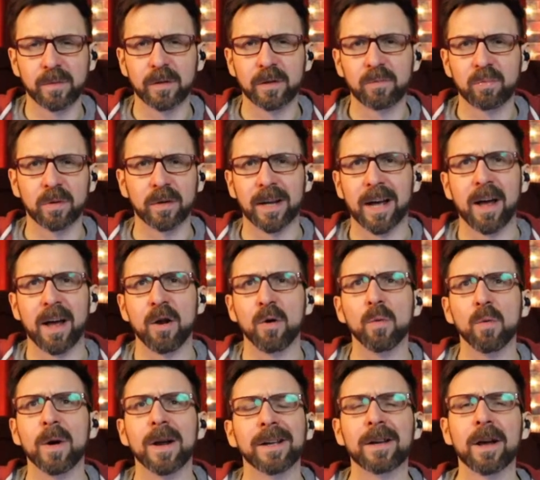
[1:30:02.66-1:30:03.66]
I don't want
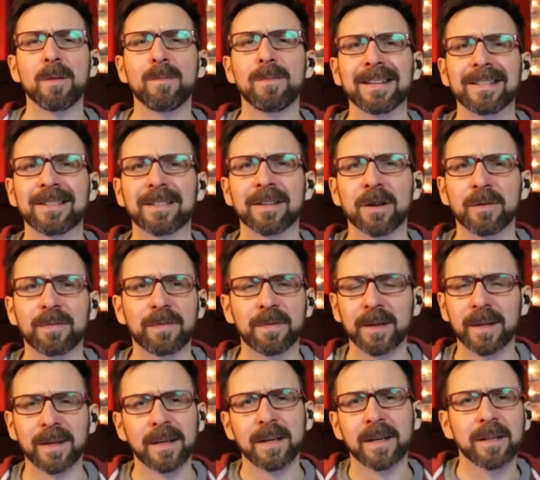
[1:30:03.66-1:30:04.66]
to cut myself.
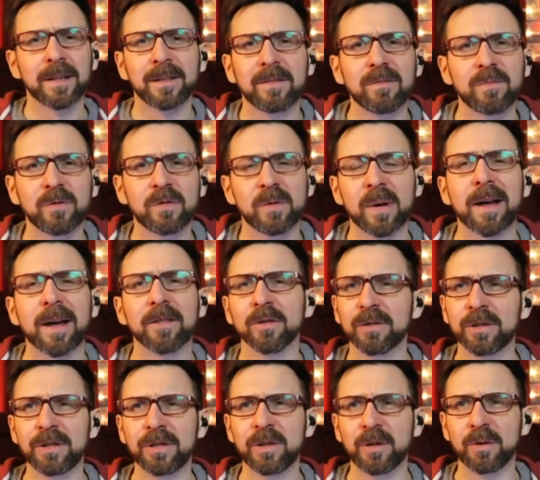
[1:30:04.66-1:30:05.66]
Neither do
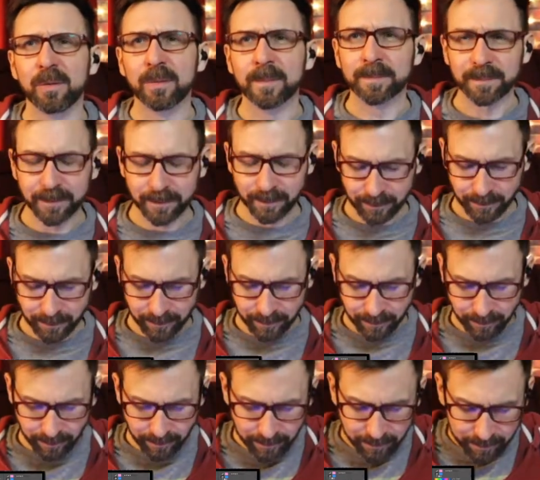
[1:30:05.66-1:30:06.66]
you.
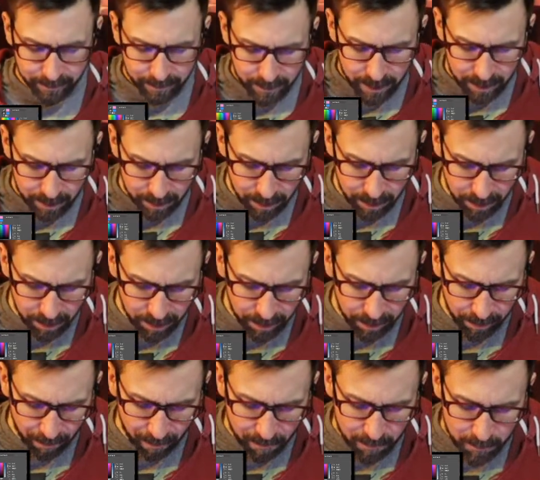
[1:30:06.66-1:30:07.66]

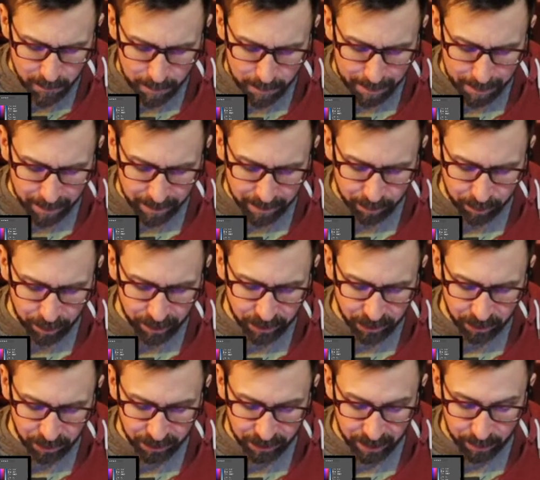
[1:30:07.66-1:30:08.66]
Um, but she
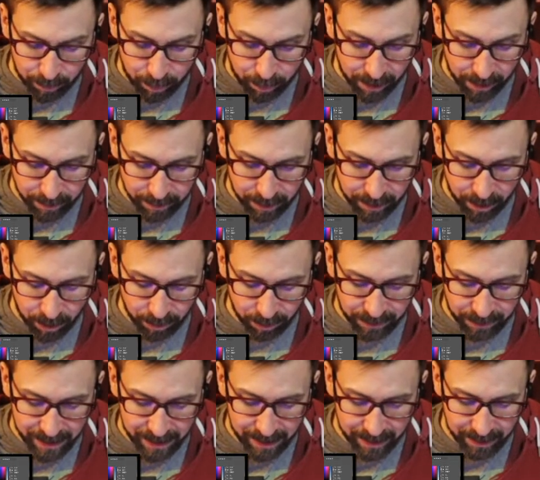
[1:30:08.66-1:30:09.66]
was like, but
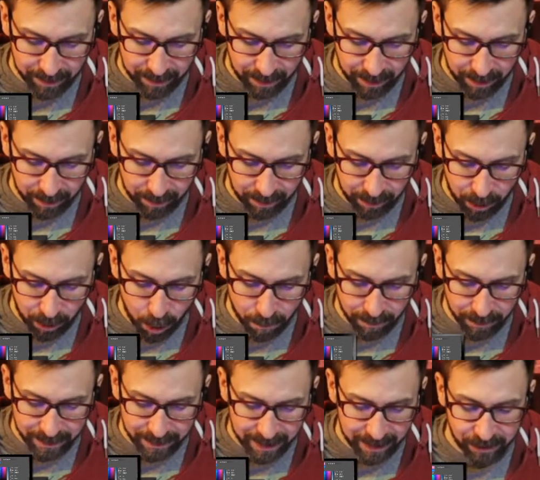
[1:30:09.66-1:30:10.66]
seeing the COVID
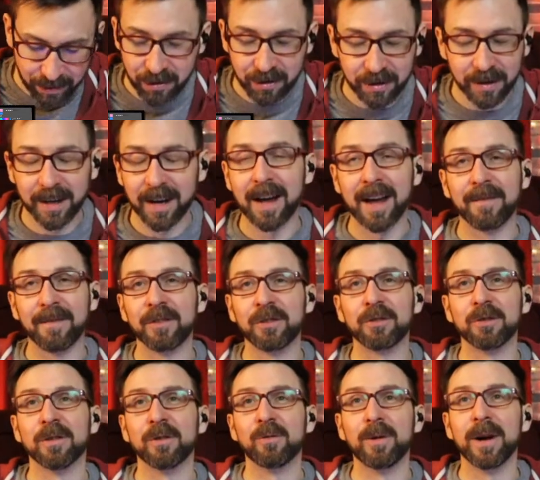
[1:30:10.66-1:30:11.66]
test, she's like, I have to turn
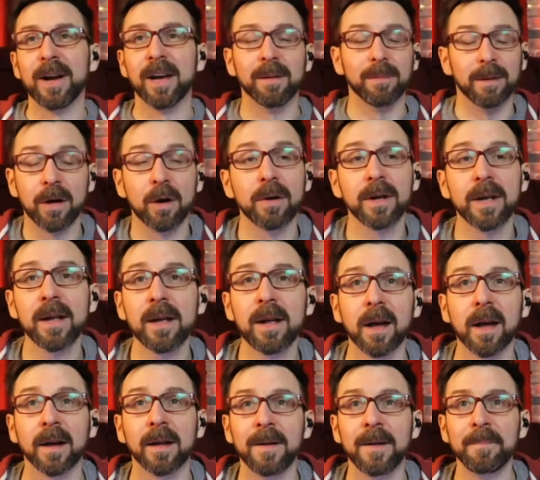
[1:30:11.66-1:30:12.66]
away. I'm like, oh yeah,
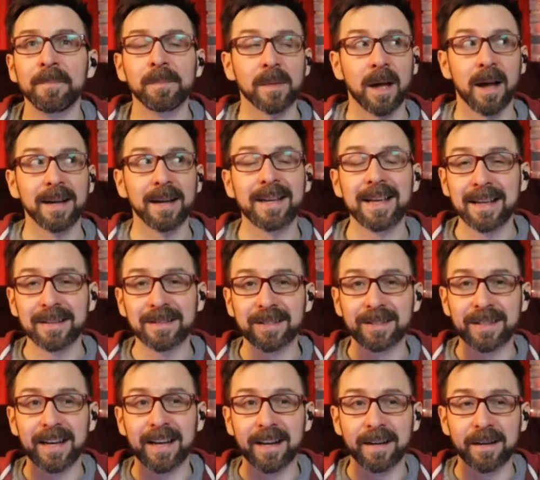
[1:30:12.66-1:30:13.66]
I can't
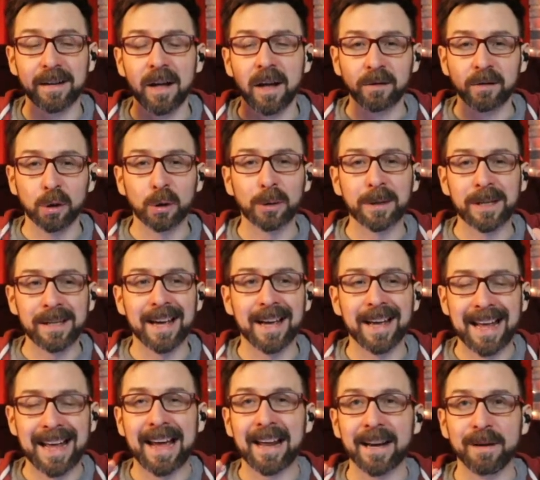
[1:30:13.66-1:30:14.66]
stand looking at
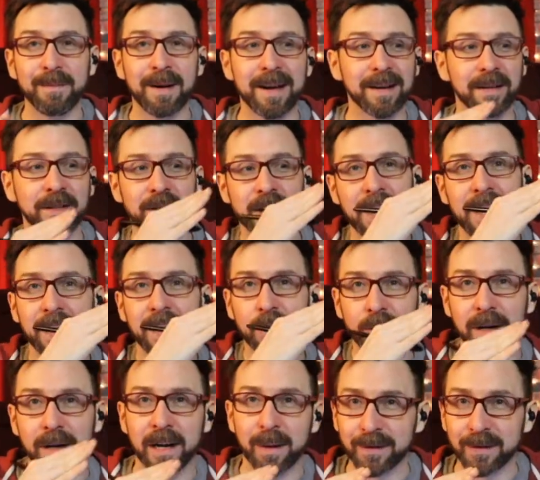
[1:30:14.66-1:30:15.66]
animated
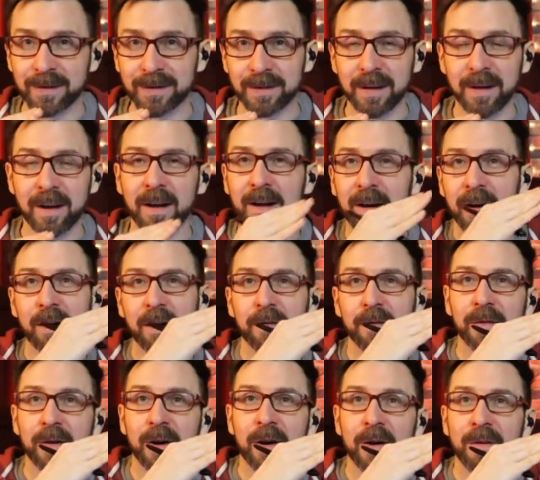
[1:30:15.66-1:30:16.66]
diagrams
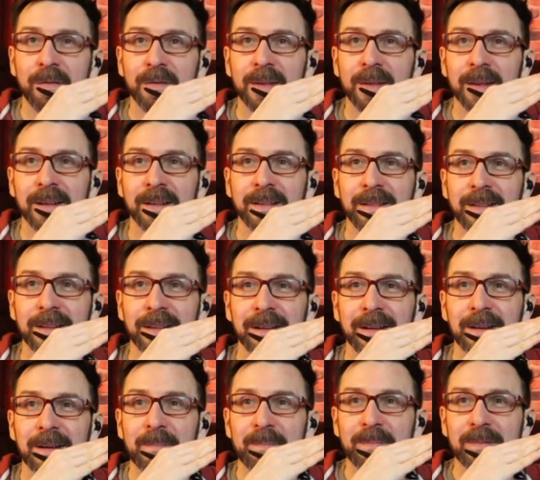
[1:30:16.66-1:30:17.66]
of the
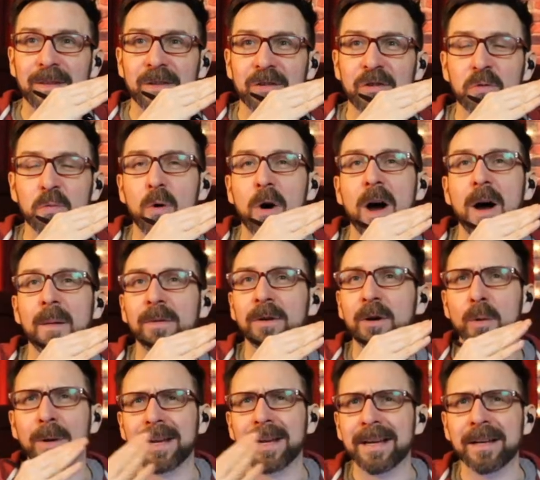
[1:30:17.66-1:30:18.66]
swab going
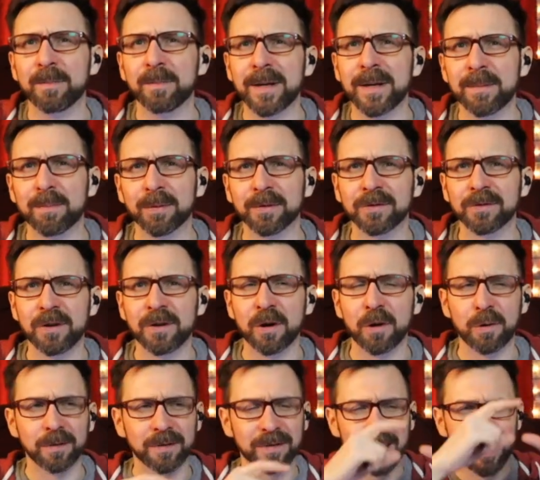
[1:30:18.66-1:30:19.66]
into people's
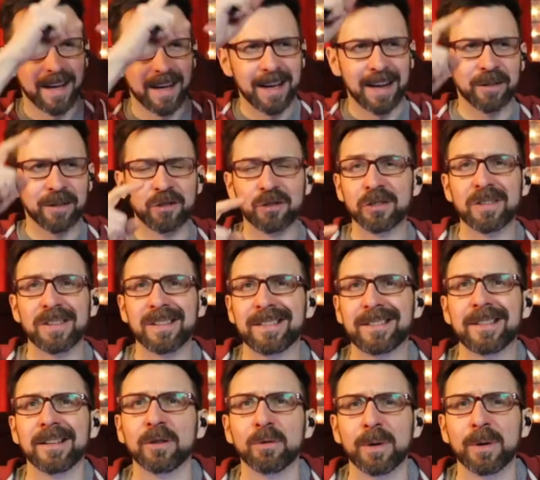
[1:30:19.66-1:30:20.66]
nose, and it's just a
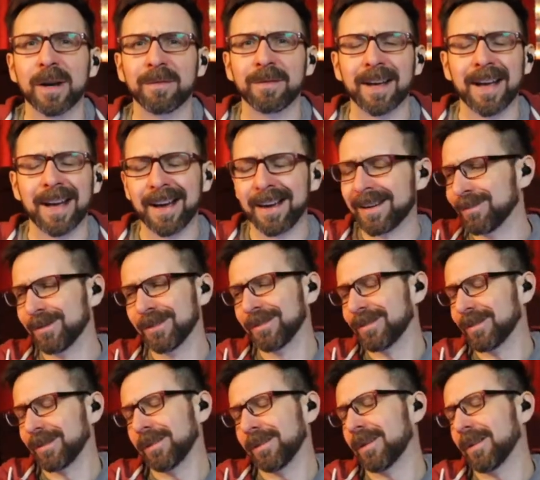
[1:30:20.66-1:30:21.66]
silhouette of a head. I'm just like,
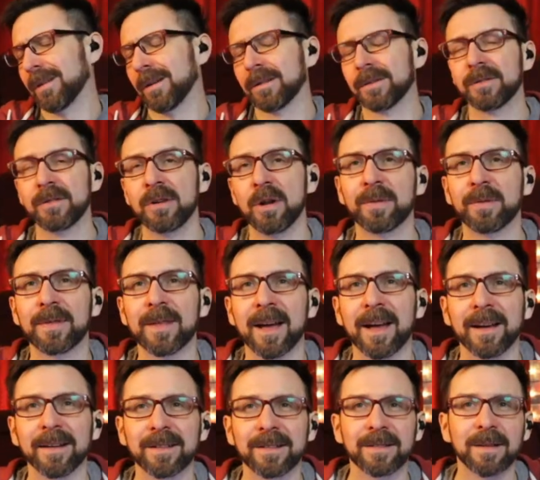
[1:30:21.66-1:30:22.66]
oh no
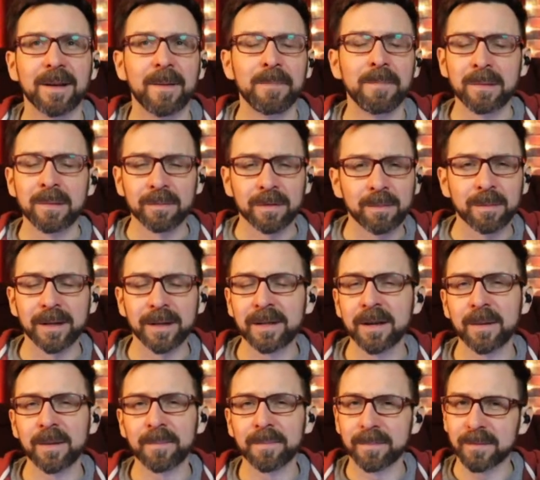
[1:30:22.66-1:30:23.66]
thanks. And I'm like,
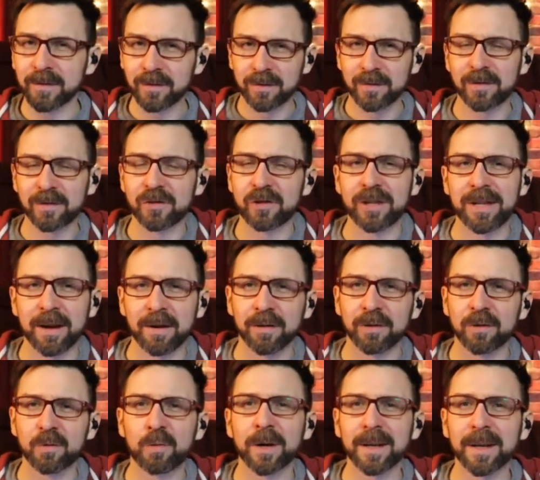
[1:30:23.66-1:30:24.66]
yep. She counted
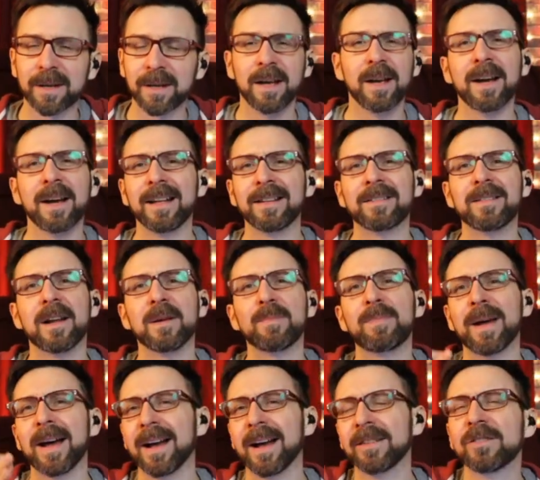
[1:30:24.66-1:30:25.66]
quick. It's not
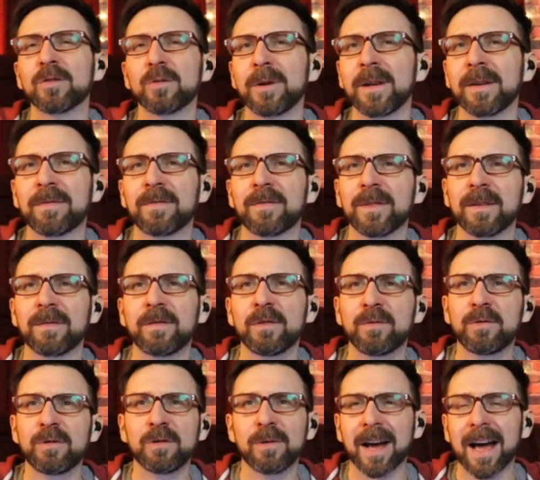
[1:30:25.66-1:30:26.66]
bad. So if you
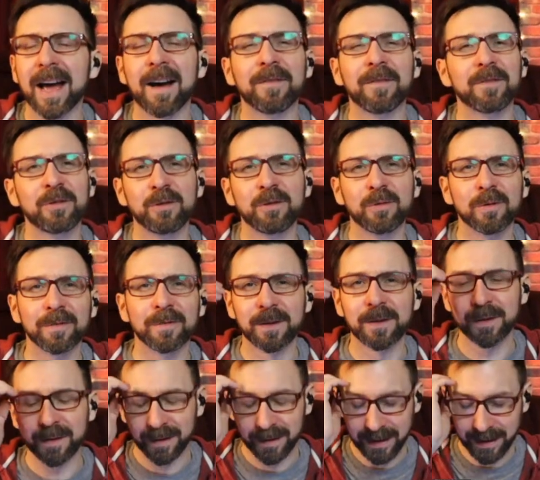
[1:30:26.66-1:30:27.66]
do have to or feel the
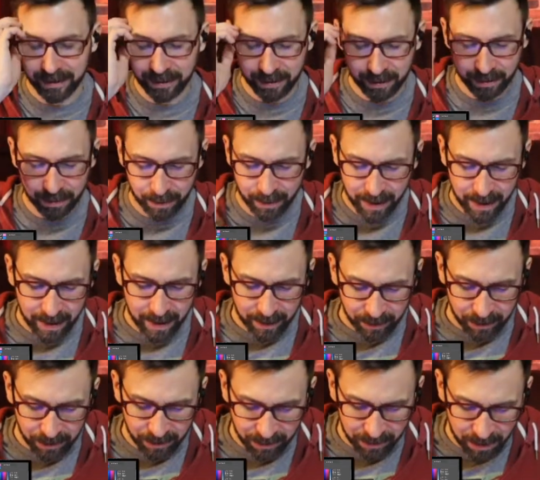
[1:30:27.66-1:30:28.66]
need to,
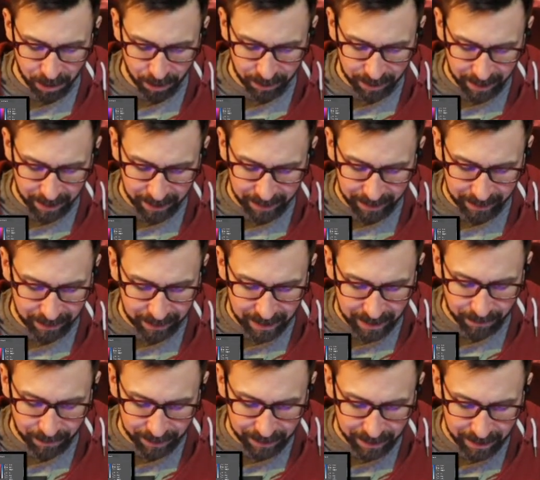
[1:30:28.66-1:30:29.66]
just know that it's
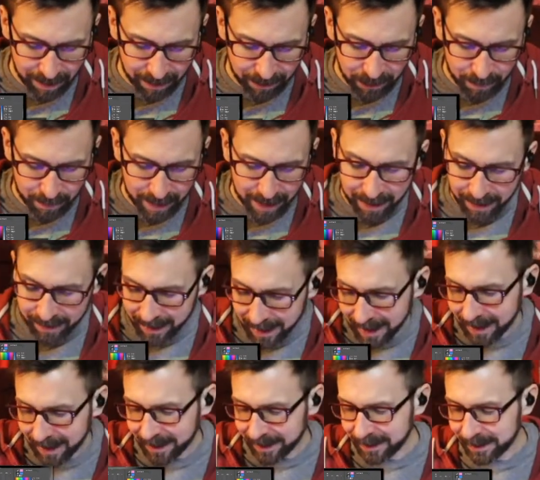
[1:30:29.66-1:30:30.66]
definitely not as bad.
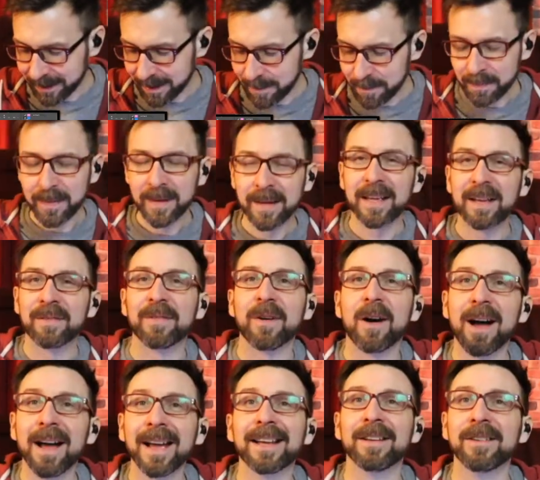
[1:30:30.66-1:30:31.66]
And if I
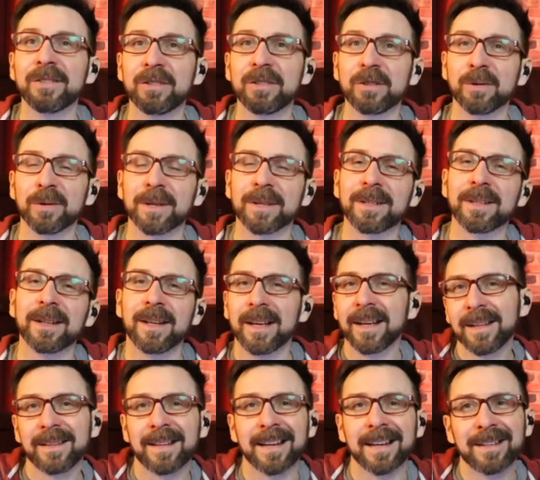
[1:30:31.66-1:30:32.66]
can do it,
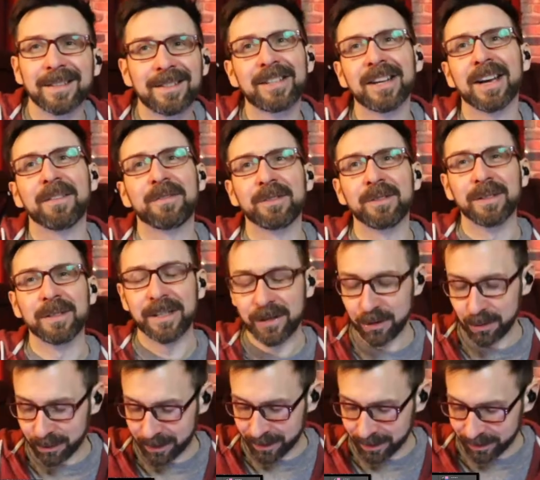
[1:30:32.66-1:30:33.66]
then definitely you
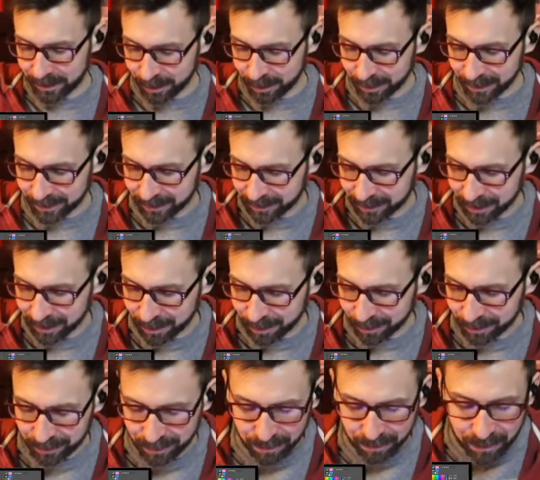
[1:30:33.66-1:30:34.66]
can do it. So
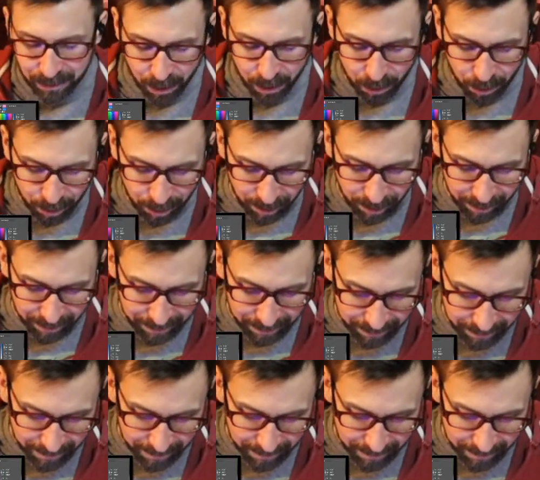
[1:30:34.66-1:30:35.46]
no worries.